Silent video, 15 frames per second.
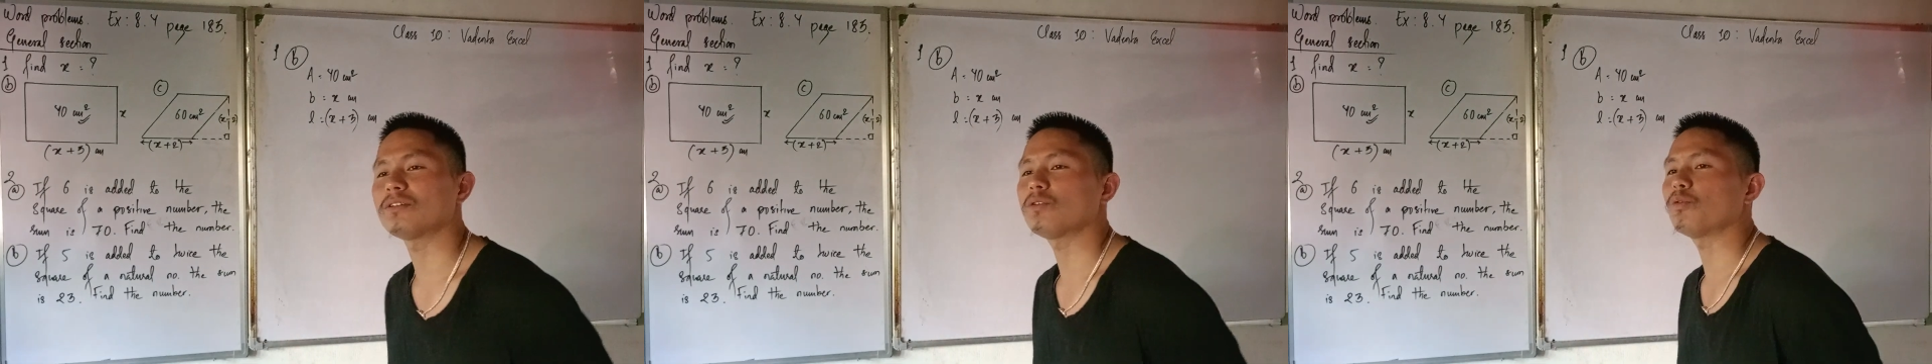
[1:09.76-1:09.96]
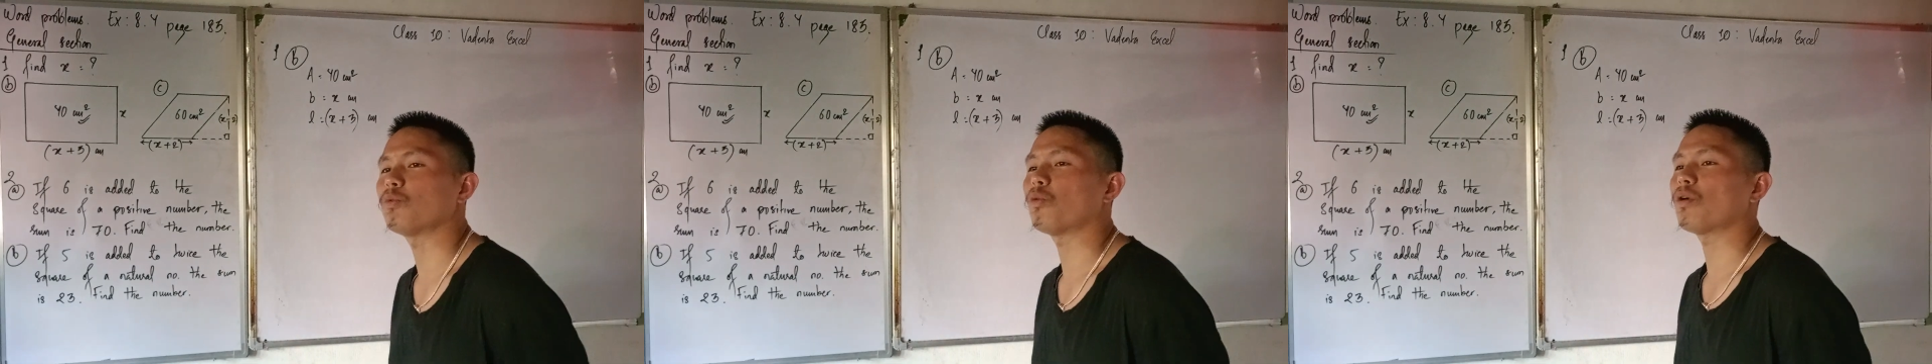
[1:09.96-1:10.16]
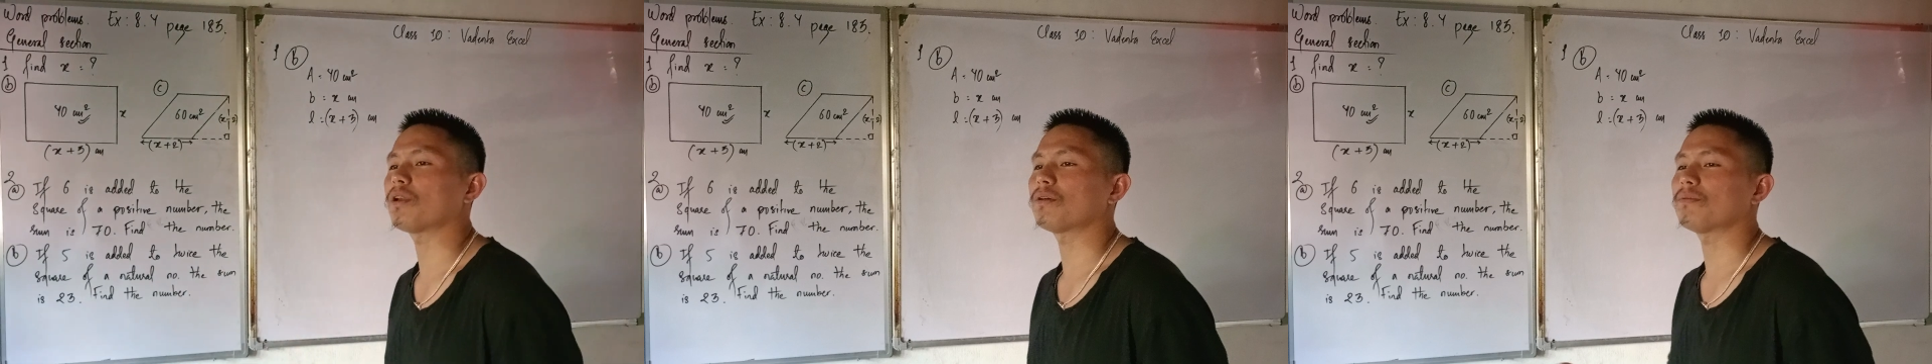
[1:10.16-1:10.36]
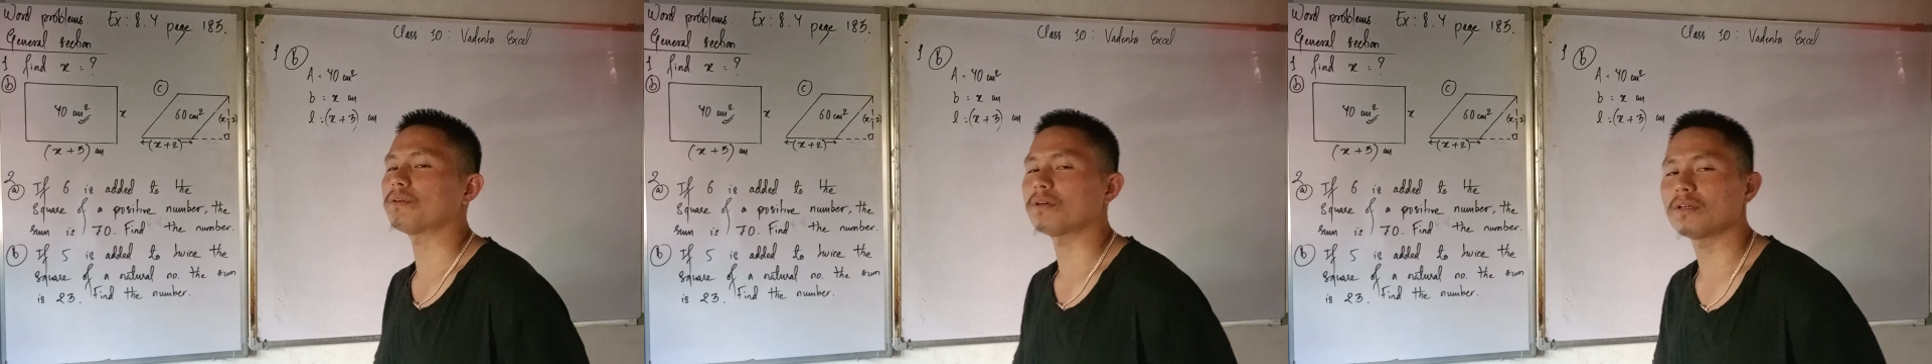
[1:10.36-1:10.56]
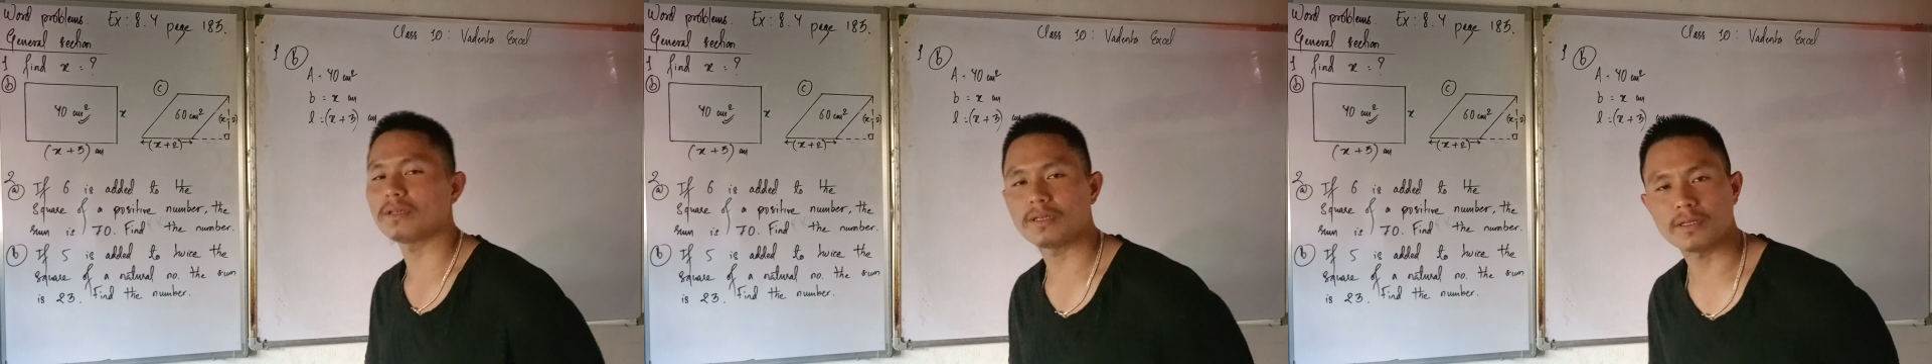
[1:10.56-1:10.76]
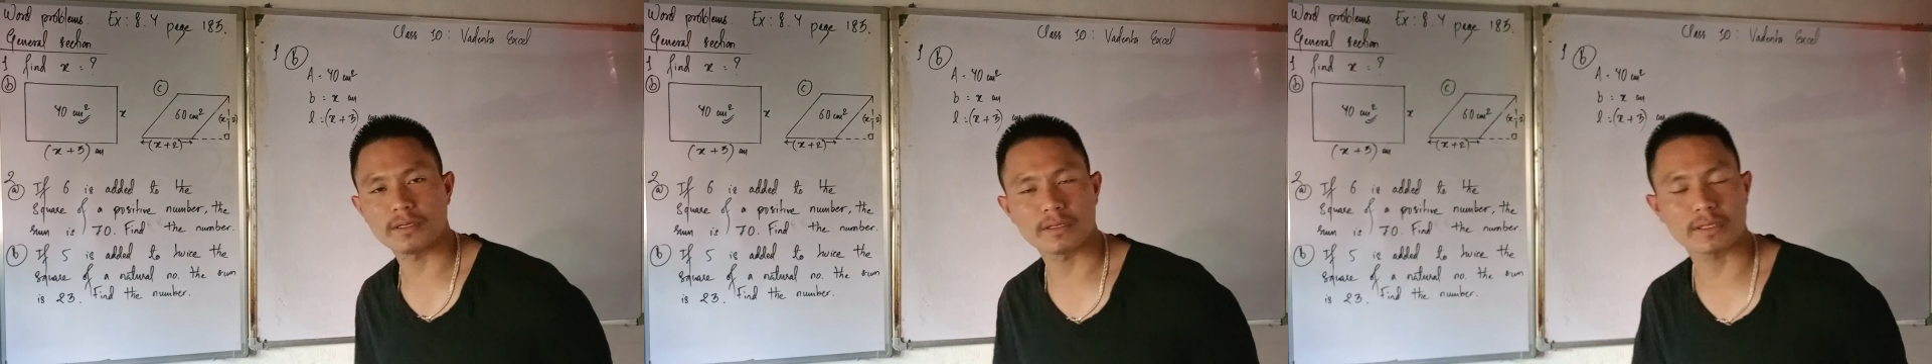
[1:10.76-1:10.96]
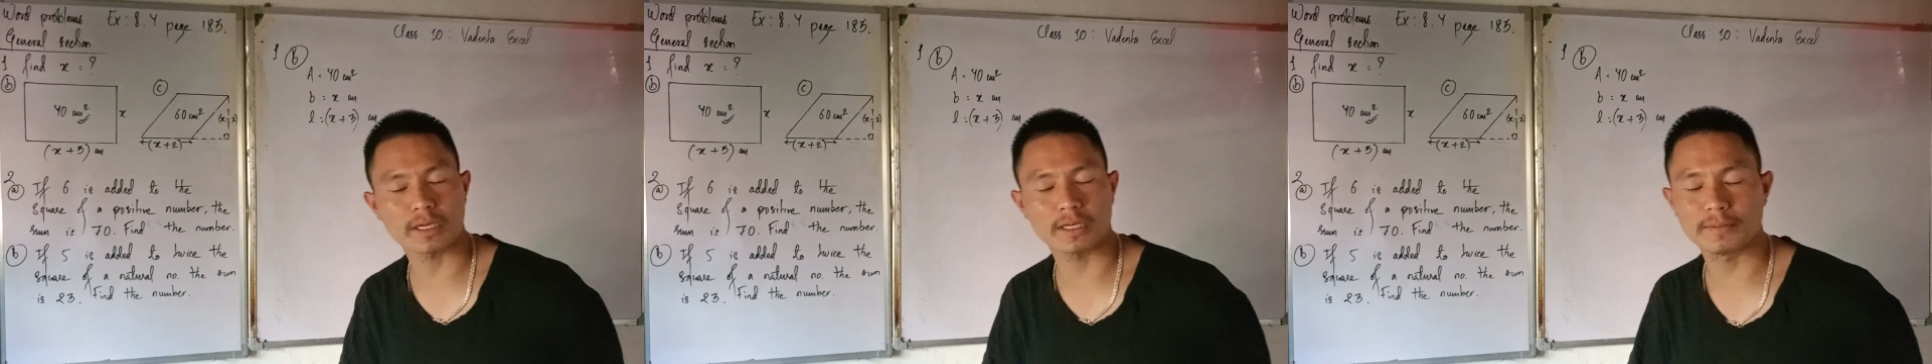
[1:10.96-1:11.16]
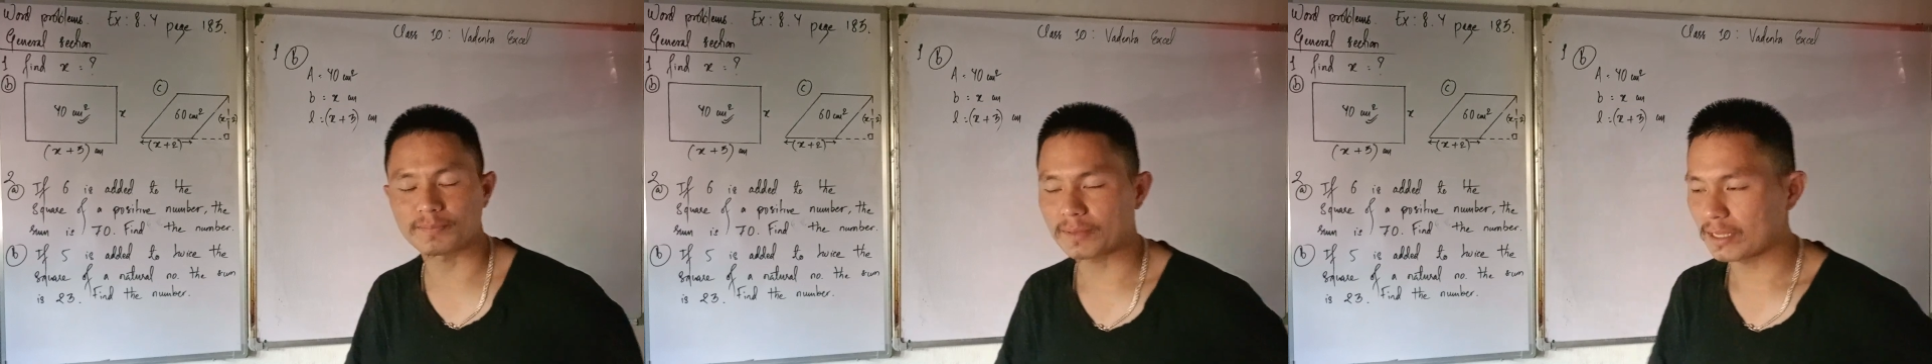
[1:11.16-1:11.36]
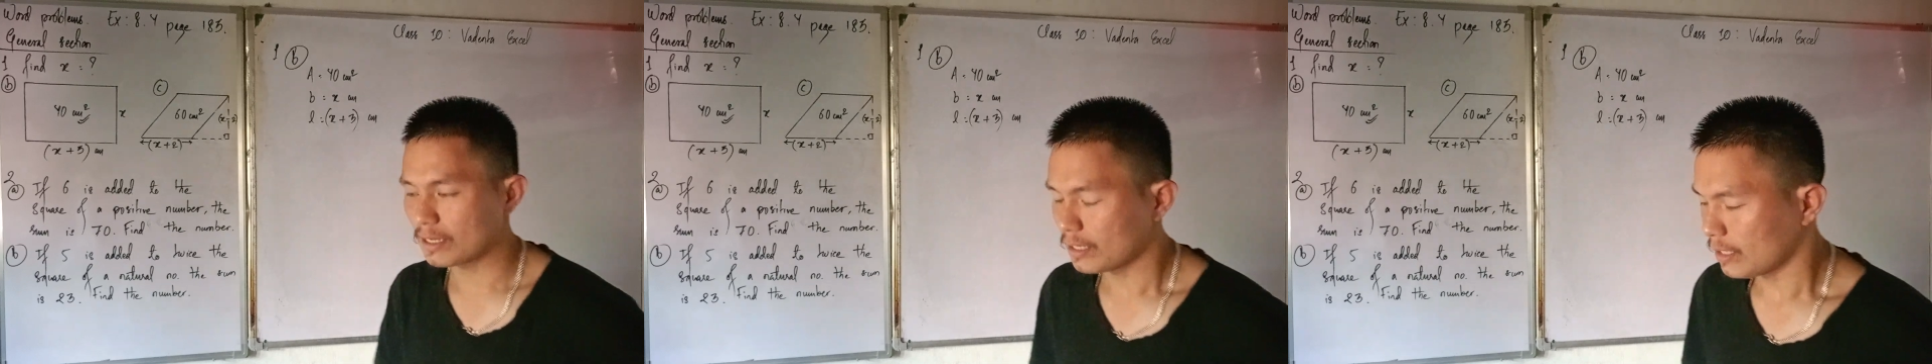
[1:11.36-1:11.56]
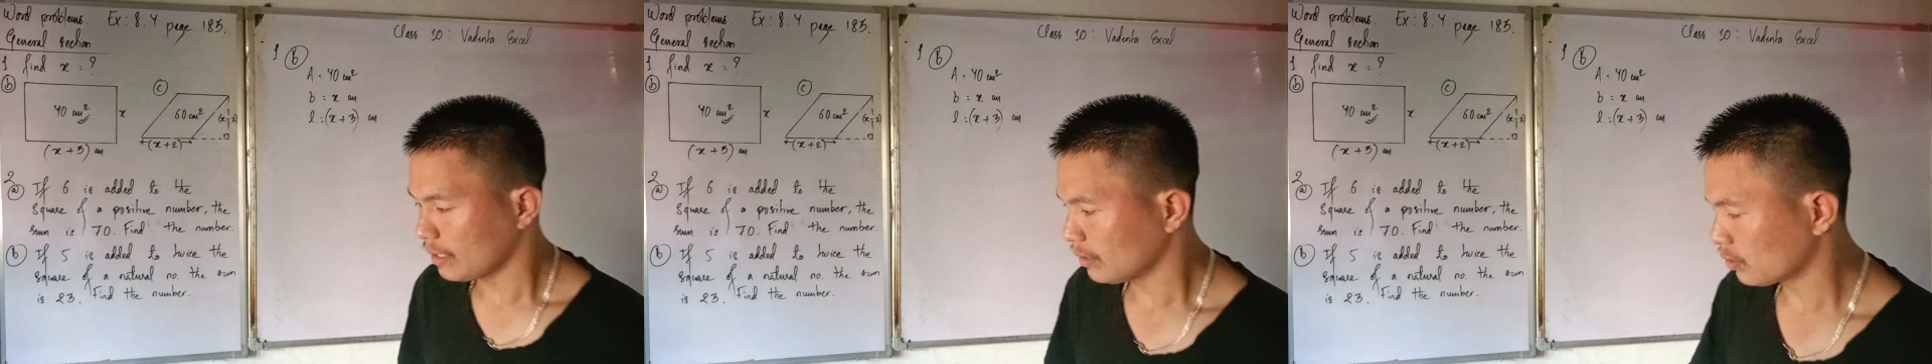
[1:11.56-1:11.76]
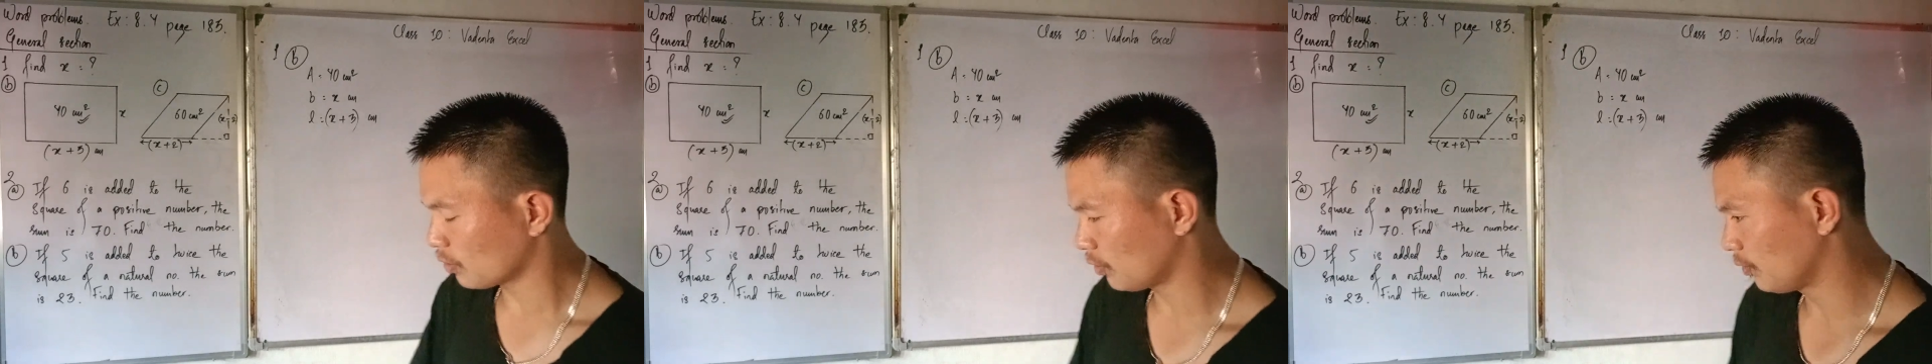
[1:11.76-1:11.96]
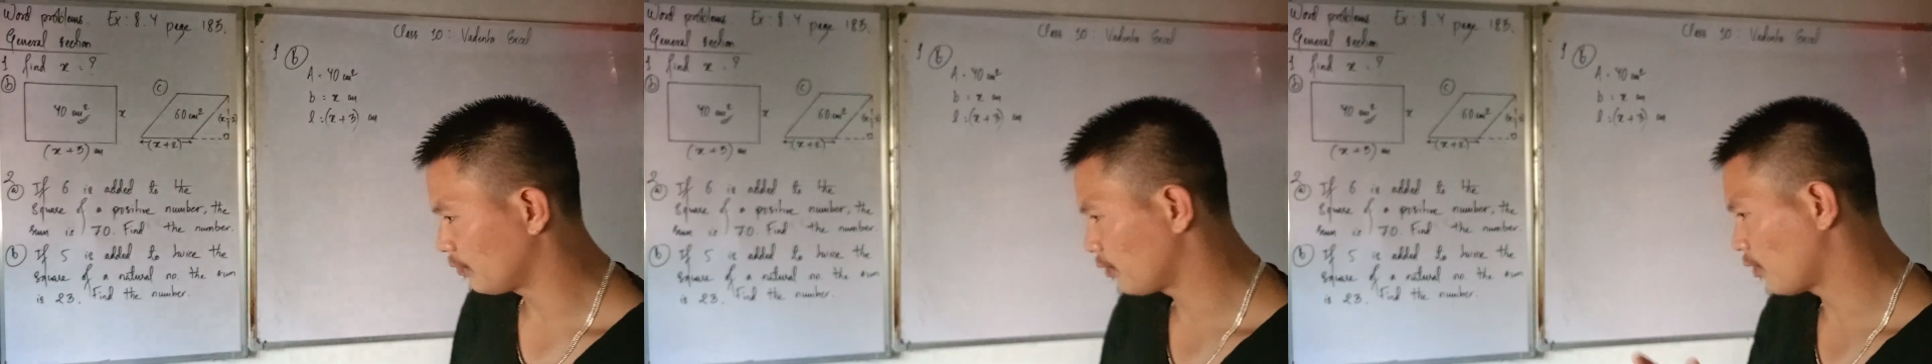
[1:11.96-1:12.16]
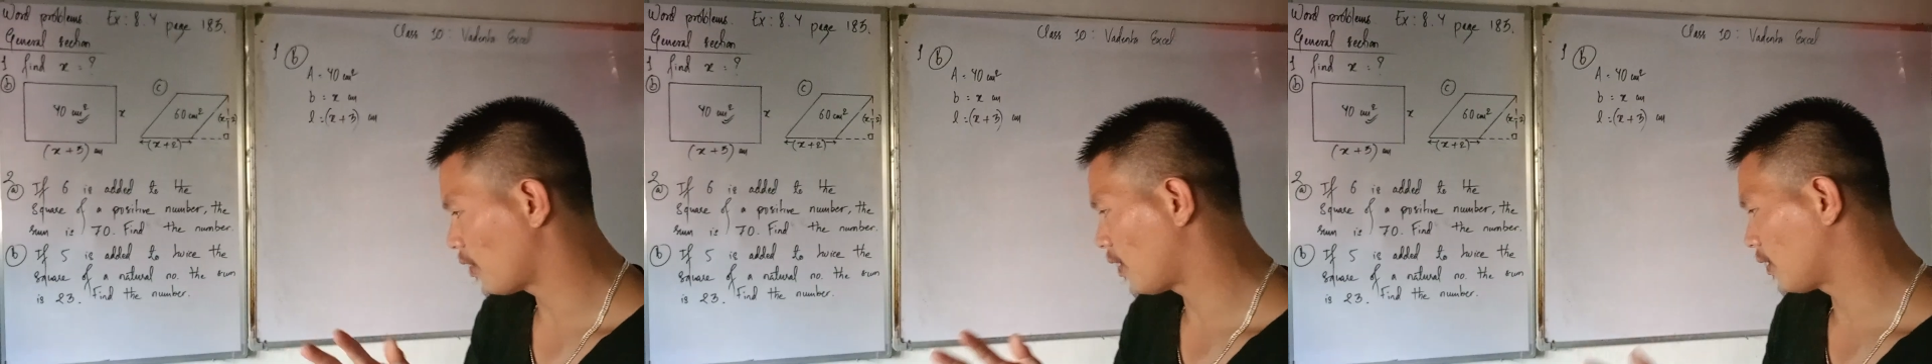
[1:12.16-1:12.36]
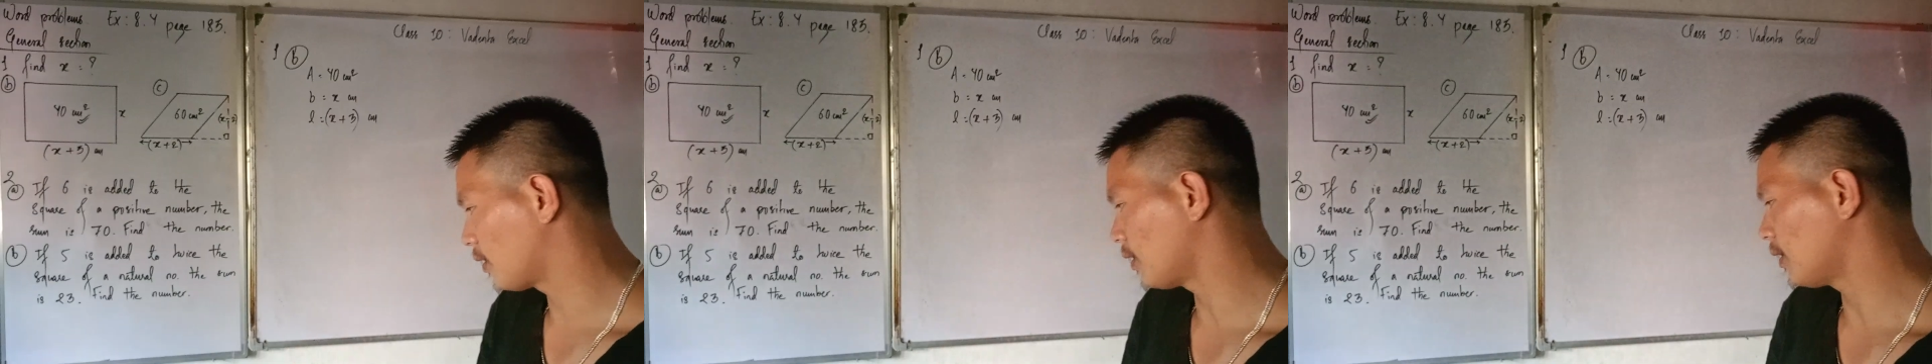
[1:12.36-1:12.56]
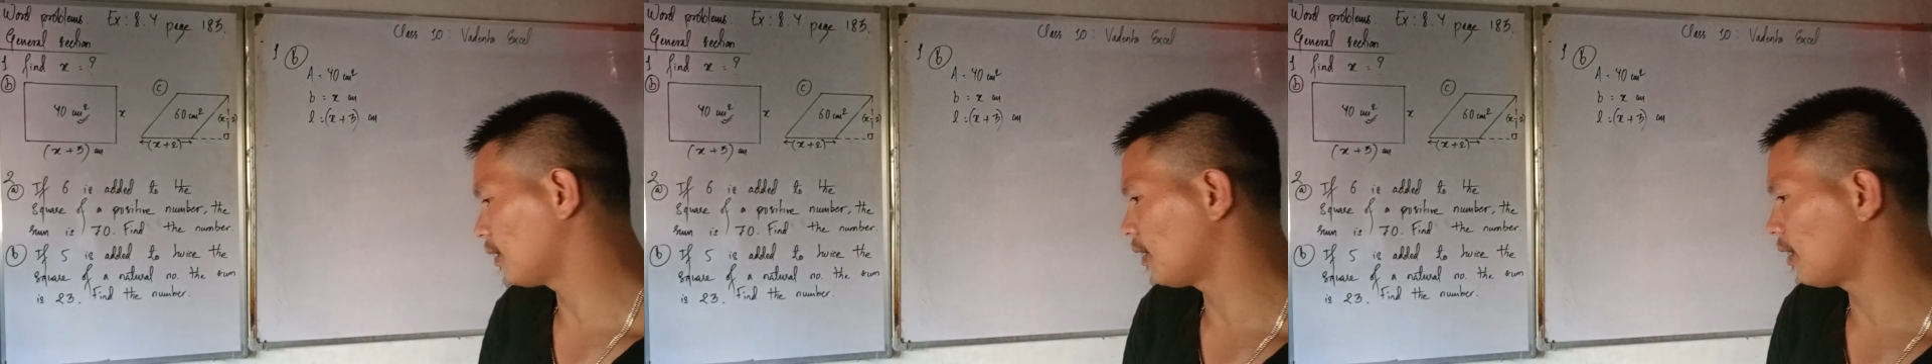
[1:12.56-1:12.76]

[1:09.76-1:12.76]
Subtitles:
whatever. Okay, so if you are